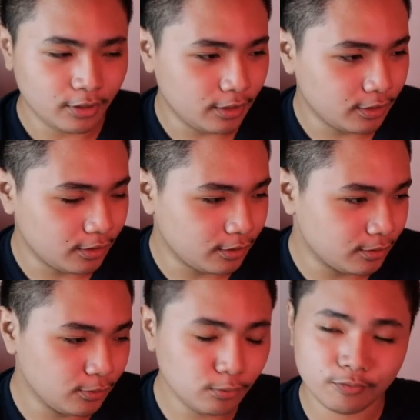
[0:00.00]

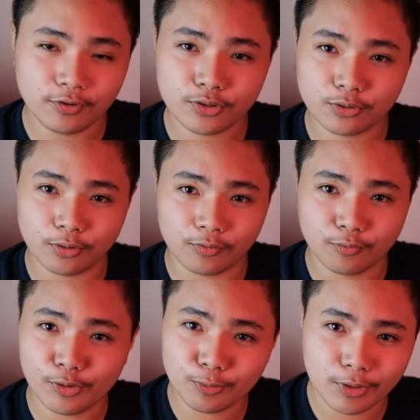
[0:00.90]
And the new feature of
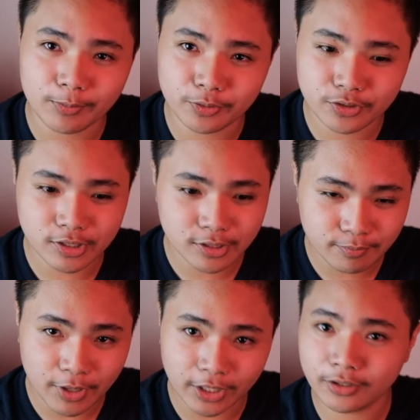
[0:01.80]
Will Ramos
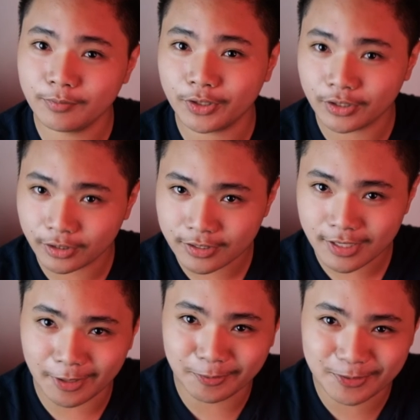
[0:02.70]
is make demonic
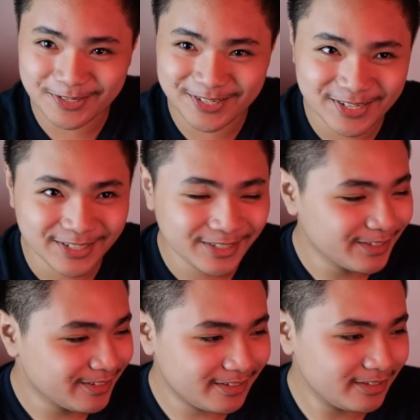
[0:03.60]
sounds.
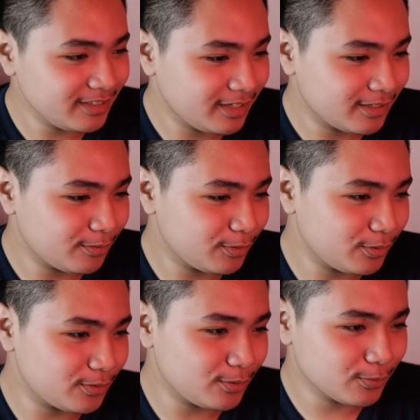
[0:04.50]
Yeah,
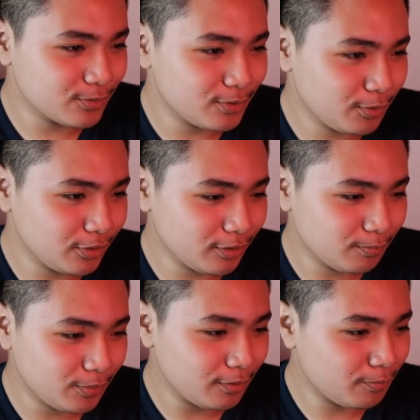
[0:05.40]
those
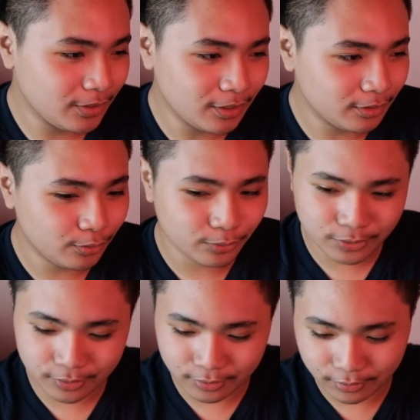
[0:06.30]
demonic pig pit,
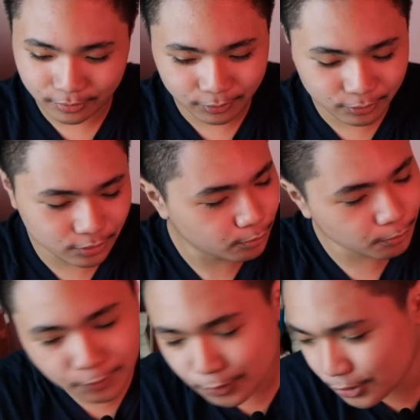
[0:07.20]
those
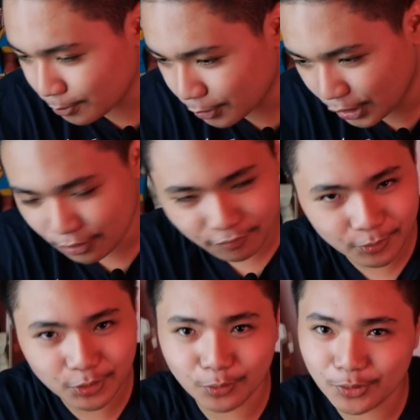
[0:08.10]
gruesome
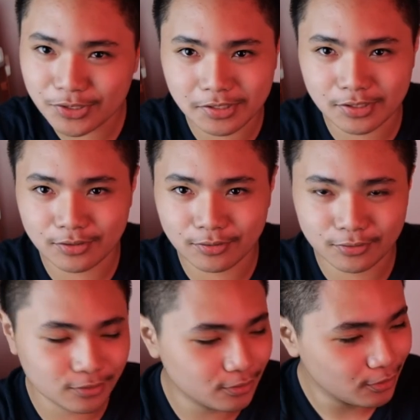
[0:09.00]
caveman noises,
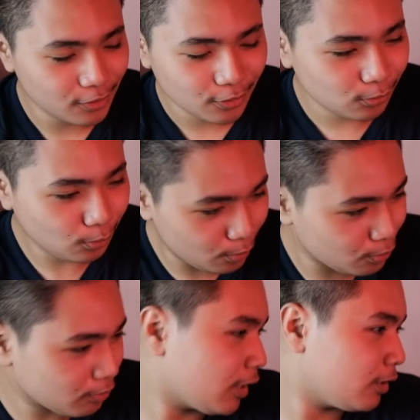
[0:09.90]
those low
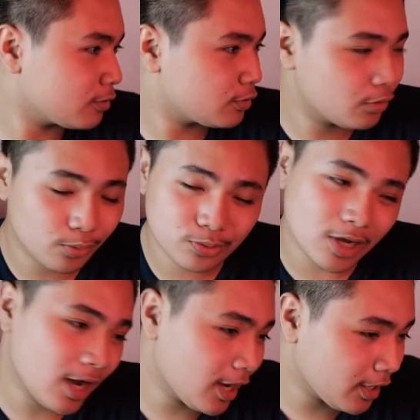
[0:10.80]
growls, those
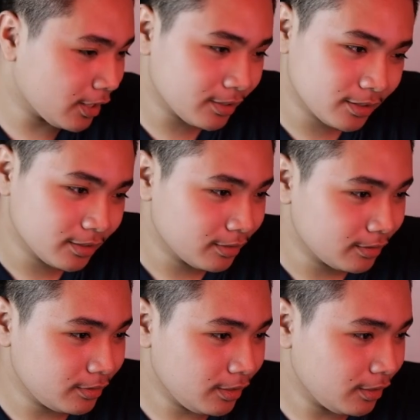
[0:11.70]
high,
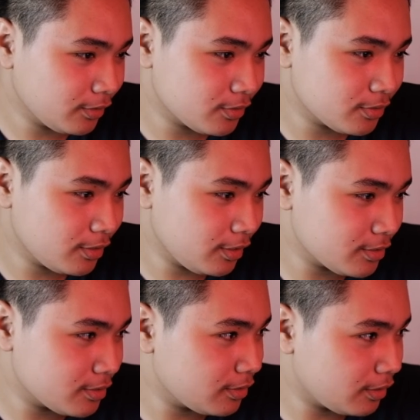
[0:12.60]
yeah,
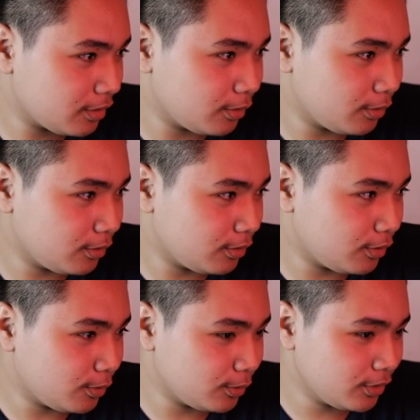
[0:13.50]

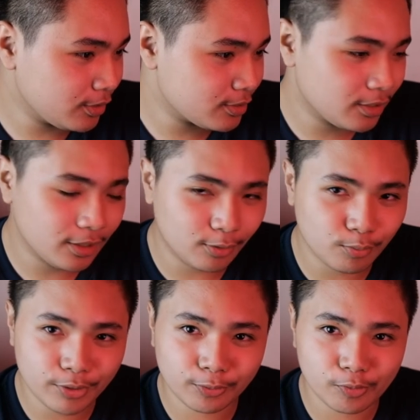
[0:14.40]
that's like a
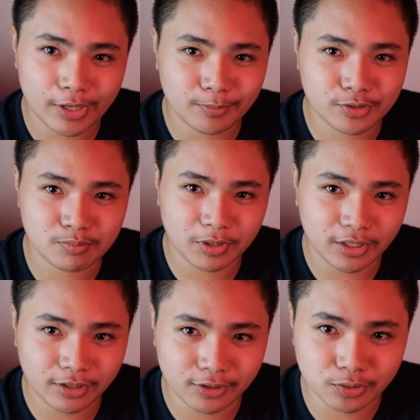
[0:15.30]
Will Ramos
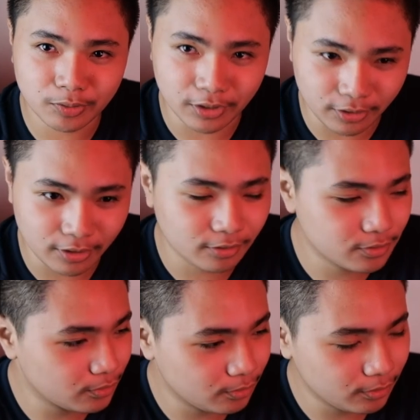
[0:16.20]
package right there.
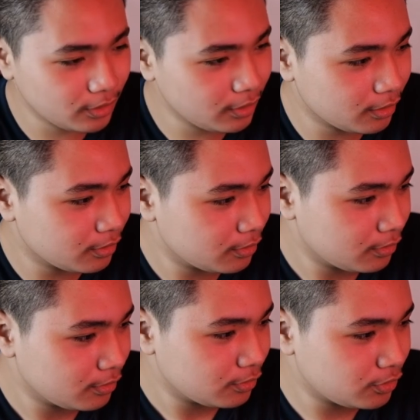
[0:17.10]
So yeah,
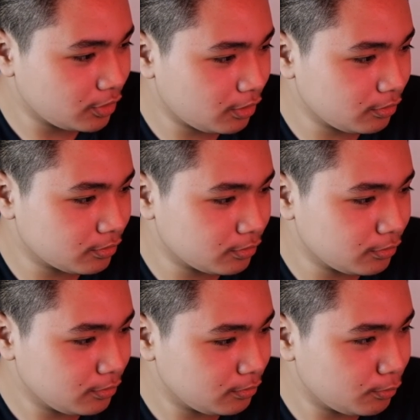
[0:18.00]
shout out to
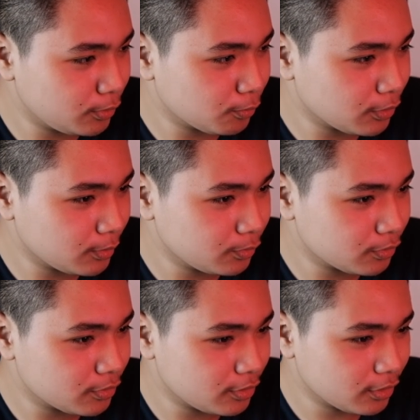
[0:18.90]
you, Will
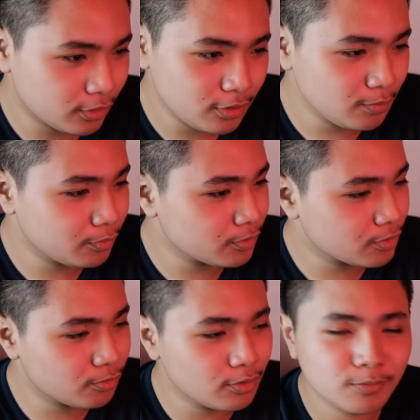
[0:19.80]
Ramos. Keep on
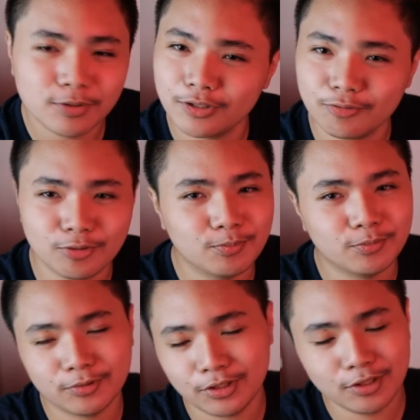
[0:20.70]
screaming,
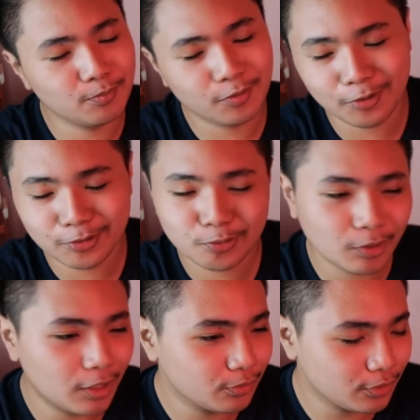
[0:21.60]
keep on
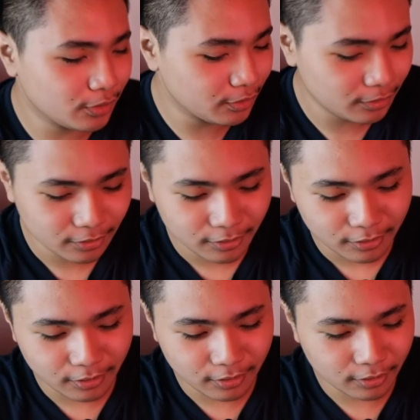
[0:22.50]
growling.
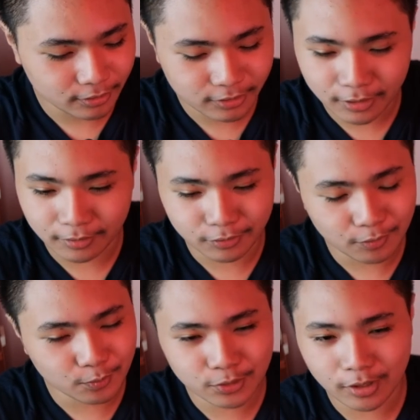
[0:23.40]
Yeah,
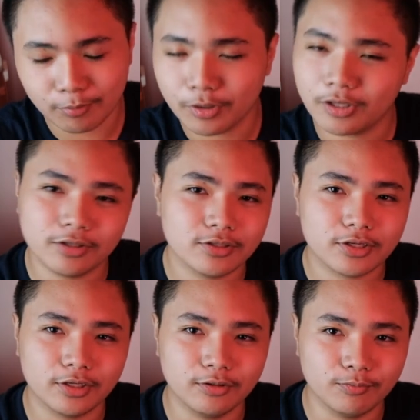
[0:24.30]
never stop making this
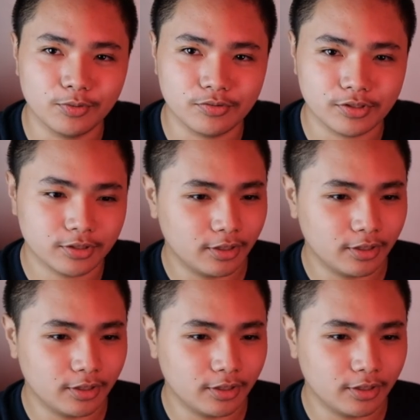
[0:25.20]
kind of music.